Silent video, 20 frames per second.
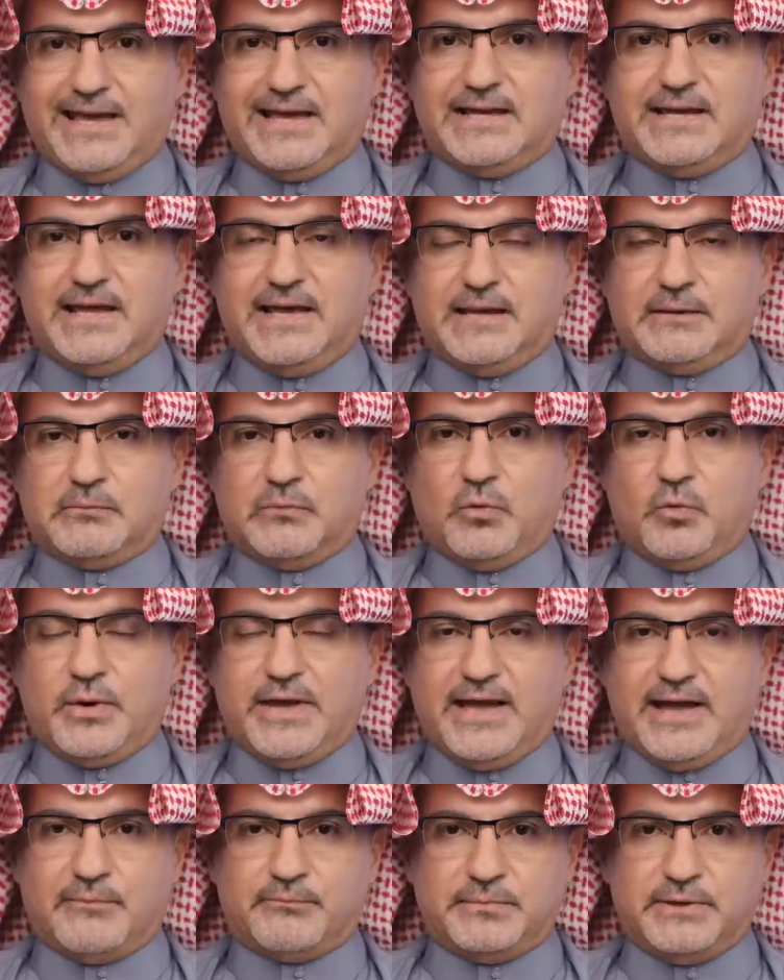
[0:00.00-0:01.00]
In Him,
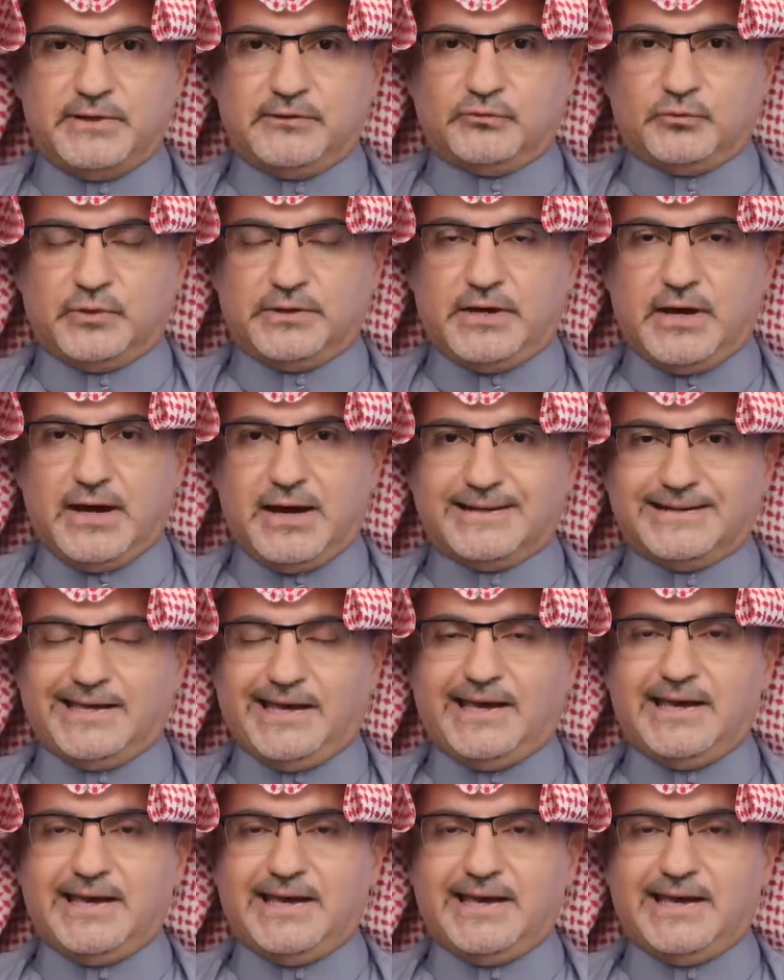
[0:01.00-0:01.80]
we have peace with God.